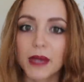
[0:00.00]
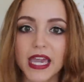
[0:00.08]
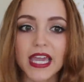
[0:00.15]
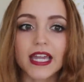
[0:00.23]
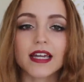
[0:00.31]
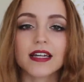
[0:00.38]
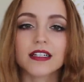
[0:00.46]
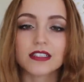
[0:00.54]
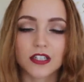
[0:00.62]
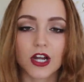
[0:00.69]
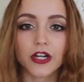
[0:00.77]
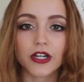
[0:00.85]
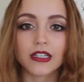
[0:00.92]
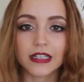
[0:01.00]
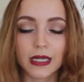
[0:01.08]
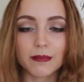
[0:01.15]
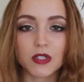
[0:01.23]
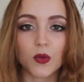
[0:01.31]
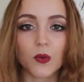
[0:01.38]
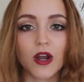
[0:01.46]
pink dark
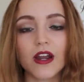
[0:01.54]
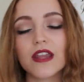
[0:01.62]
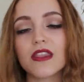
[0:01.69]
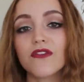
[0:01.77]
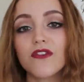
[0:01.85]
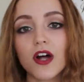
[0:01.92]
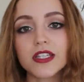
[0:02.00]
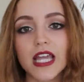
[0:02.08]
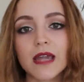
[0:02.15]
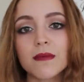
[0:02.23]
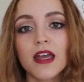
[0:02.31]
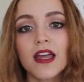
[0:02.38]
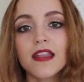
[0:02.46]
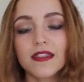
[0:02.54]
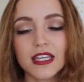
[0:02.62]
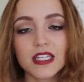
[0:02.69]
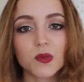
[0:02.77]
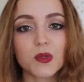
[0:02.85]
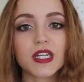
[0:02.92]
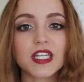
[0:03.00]
lip to wear in the fall time.
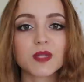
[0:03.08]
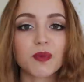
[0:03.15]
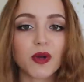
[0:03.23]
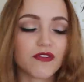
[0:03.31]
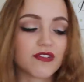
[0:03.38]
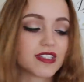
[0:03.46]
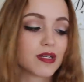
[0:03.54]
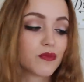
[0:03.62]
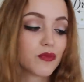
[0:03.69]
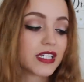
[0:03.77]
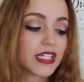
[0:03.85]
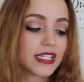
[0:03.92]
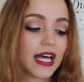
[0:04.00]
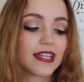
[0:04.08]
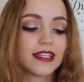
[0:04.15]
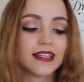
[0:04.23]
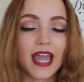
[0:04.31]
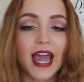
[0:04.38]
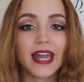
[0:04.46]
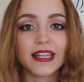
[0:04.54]
This one is perfect. I'm really glad that
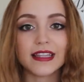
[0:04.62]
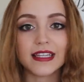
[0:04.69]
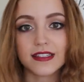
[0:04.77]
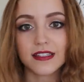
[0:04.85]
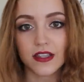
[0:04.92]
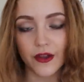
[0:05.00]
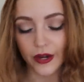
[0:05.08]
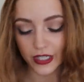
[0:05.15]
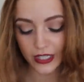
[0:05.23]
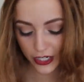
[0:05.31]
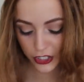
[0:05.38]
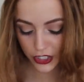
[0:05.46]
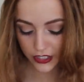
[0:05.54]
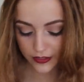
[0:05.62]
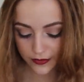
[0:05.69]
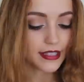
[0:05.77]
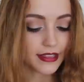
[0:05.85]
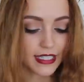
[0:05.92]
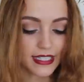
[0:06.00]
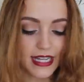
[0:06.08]
they added this to their collection.
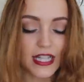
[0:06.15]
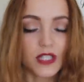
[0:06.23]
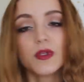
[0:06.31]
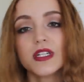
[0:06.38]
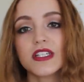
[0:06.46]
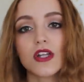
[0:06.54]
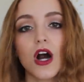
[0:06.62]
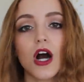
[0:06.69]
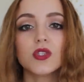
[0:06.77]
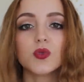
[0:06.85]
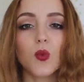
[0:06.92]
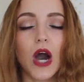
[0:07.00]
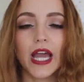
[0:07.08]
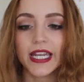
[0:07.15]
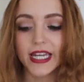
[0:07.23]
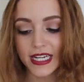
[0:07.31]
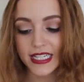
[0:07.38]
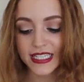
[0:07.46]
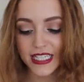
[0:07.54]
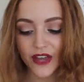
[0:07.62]
This next one is called Wine, and
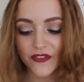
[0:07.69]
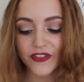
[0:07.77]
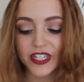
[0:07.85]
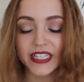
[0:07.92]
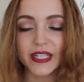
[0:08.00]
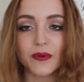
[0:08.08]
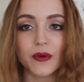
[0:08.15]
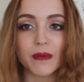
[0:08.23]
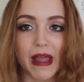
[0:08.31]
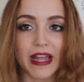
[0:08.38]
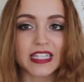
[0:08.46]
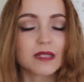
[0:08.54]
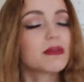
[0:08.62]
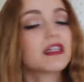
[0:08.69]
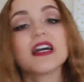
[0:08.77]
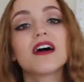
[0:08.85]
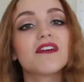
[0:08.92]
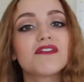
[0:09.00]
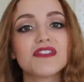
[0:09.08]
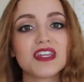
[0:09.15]
it definitely reminds me
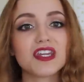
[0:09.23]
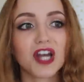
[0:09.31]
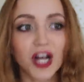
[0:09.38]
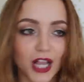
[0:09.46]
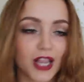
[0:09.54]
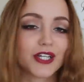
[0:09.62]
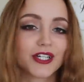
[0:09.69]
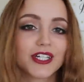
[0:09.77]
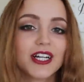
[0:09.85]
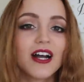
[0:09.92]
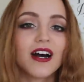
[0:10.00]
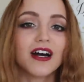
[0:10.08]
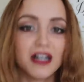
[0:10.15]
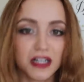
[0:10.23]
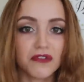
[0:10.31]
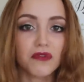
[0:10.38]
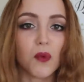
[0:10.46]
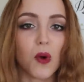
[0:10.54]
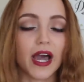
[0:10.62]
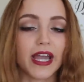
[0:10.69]
of the color of
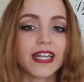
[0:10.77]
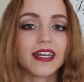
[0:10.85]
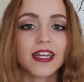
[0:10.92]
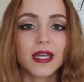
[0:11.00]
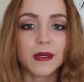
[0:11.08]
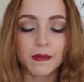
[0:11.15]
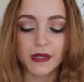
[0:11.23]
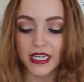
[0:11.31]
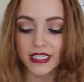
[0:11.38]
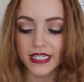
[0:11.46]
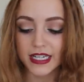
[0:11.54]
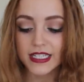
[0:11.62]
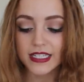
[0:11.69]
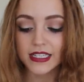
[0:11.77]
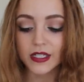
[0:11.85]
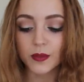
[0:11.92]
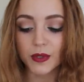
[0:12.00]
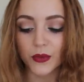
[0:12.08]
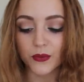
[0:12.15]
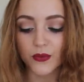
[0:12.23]
wine because it is a
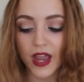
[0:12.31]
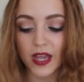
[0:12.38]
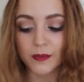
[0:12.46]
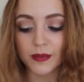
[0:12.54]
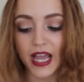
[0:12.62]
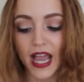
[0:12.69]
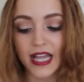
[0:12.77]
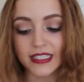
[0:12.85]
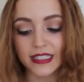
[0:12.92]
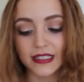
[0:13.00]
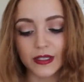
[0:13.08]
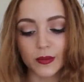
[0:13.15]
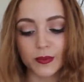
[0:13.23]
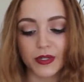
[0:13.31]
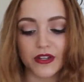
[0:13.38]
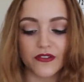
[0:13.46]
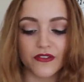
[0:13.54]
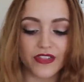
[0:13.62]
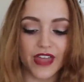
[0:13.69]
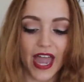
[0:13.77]
little bit red, but it has a little bit
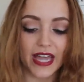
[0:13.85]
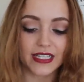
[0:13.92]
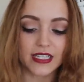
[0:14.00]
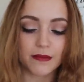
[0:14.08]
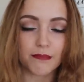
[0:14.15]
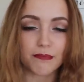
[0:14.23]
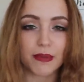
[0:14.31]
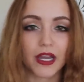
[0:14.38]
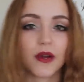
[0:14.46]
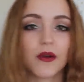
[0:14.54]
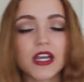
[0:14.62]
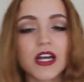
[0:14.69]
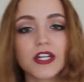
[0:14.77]
of that berry